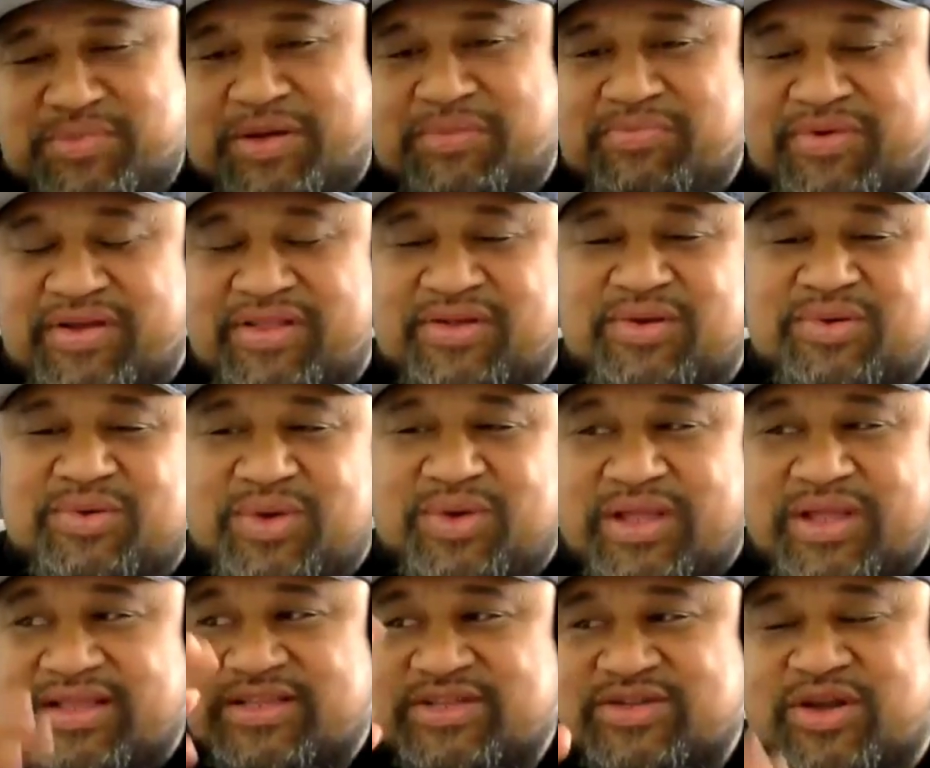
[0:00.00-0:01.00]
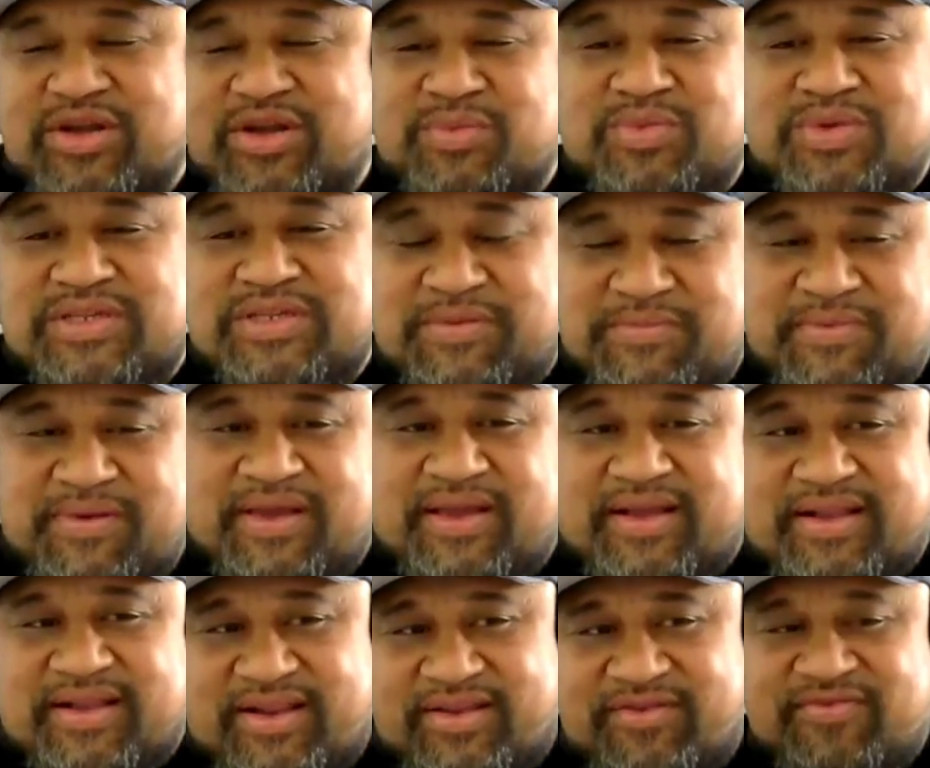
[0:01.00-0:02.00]
my brother, who at the time was up at
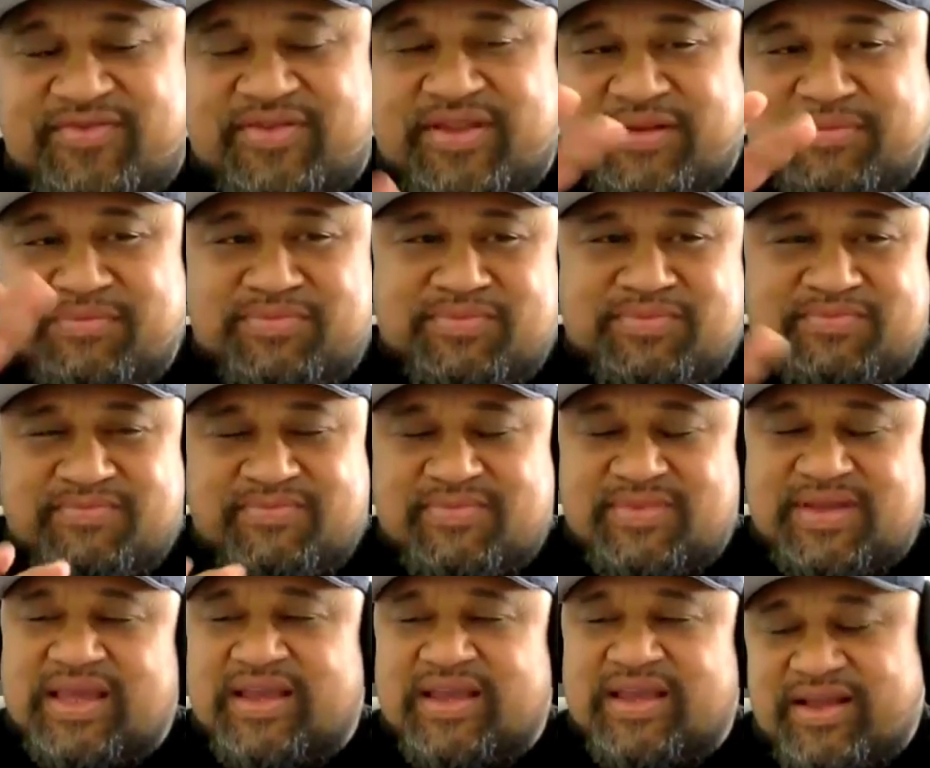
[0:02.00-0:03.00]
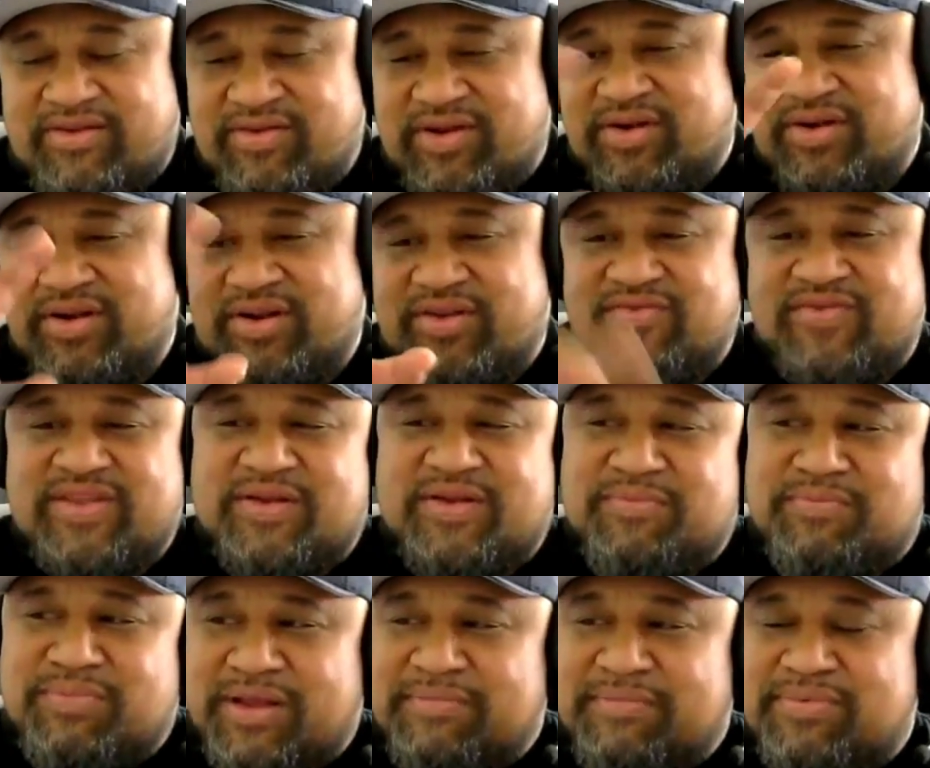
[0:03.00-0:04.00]
Clifton, yeah, around Clifton,
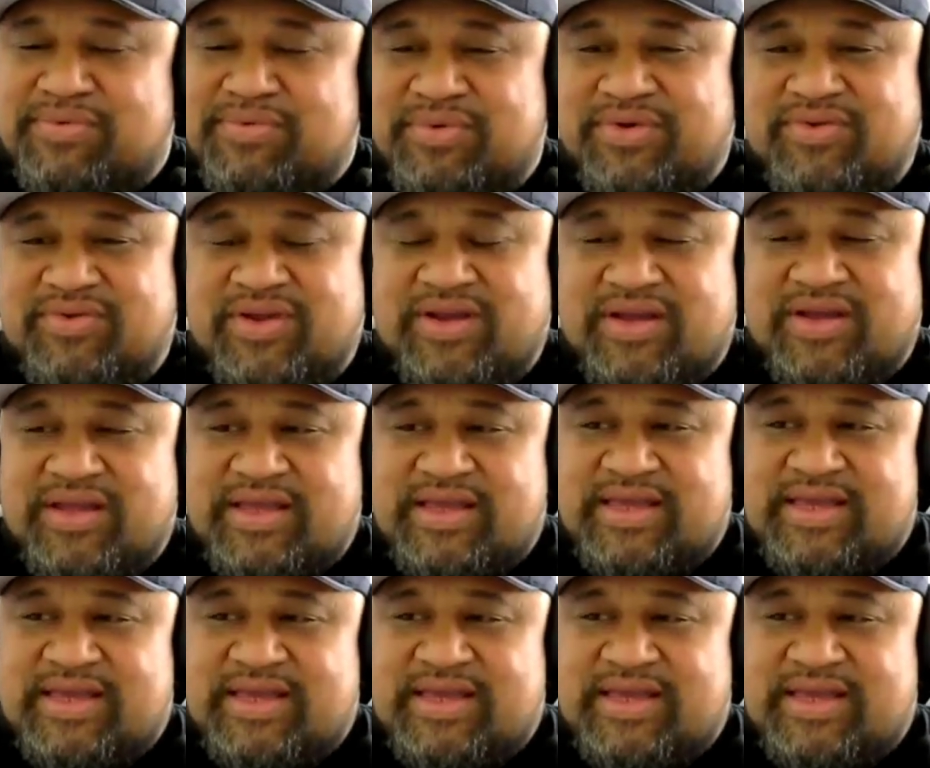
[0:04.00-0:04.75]
Blackpool area.